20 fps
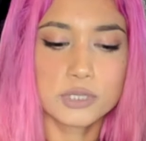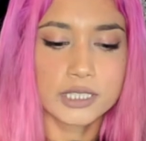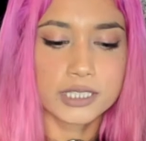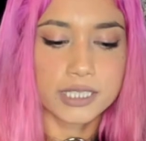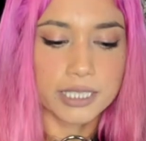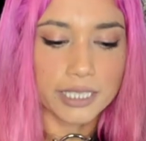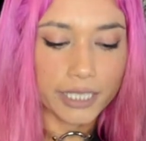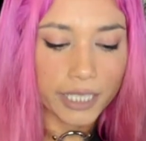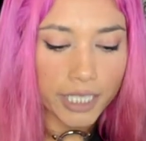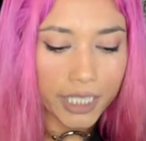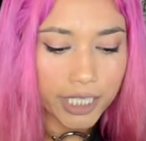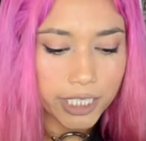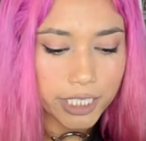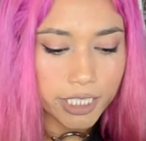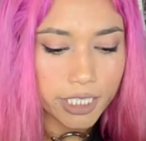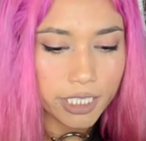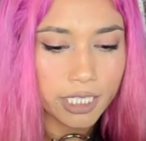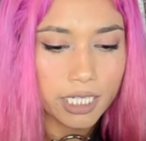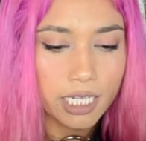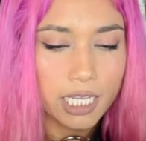it
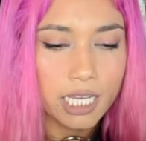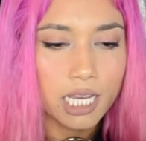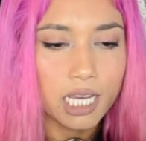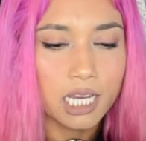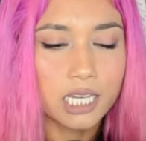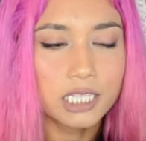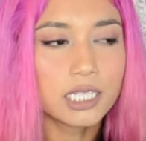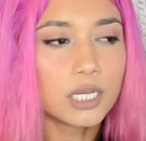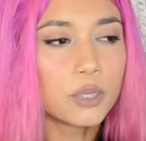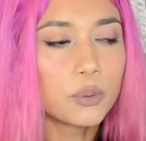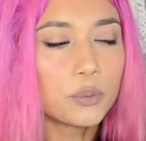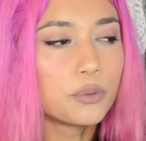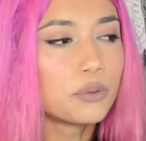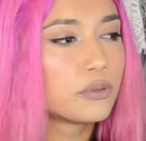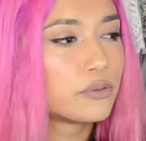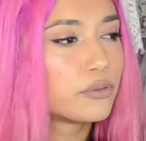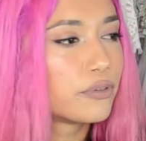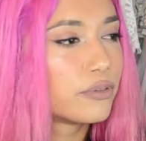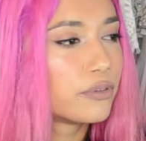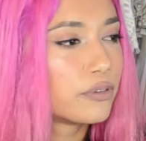here, and I
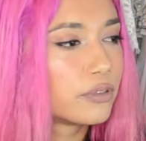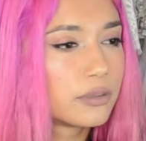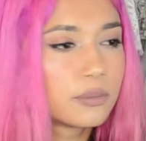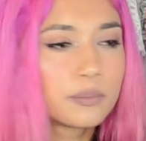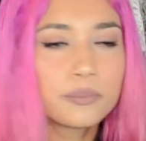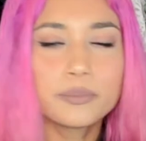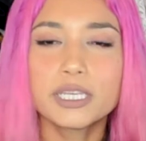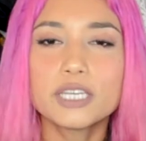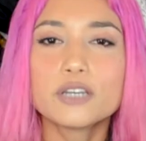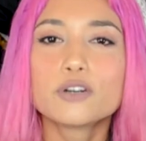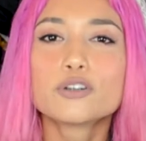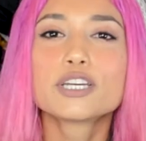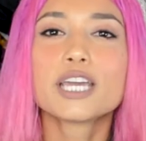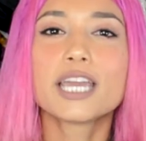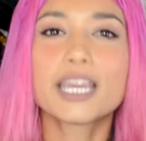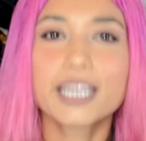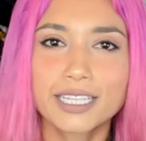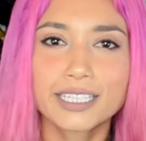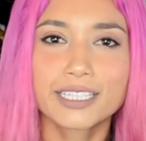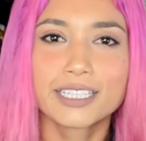will be
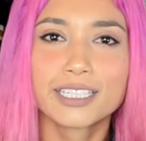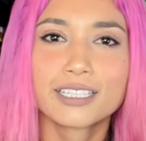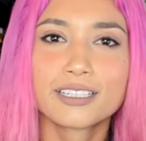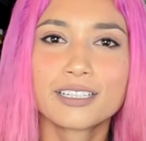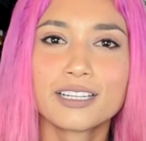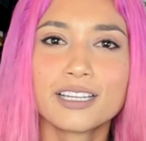okay.